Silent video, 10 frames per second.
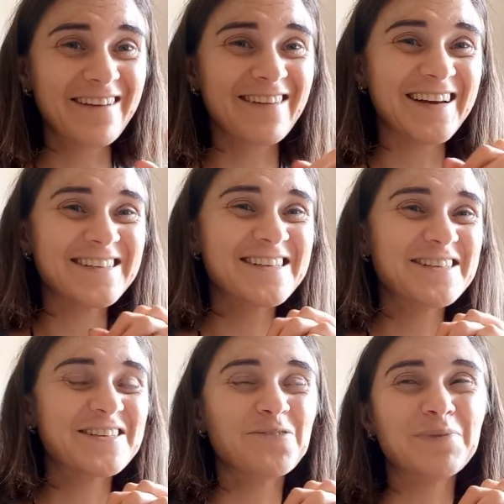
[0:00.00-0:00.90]
right?
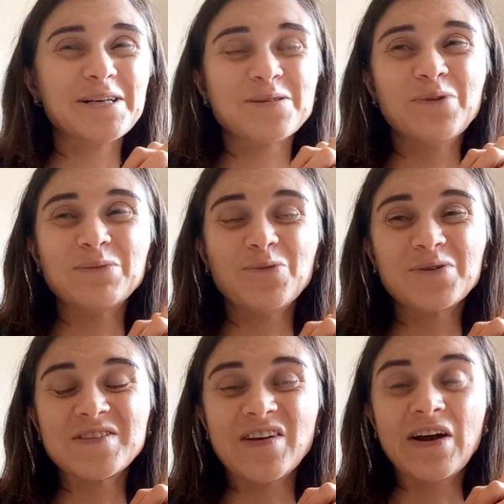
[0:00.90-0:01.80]
The plus one
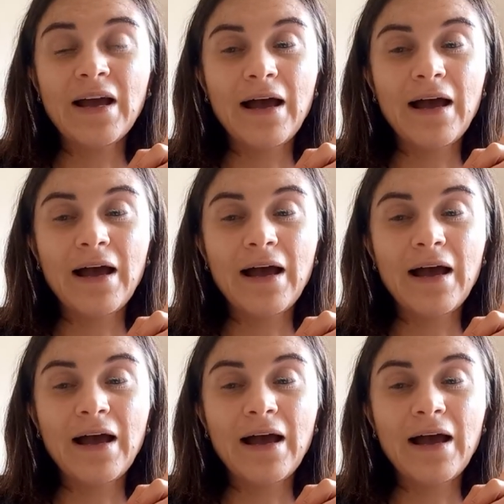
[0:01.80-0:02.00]
monster.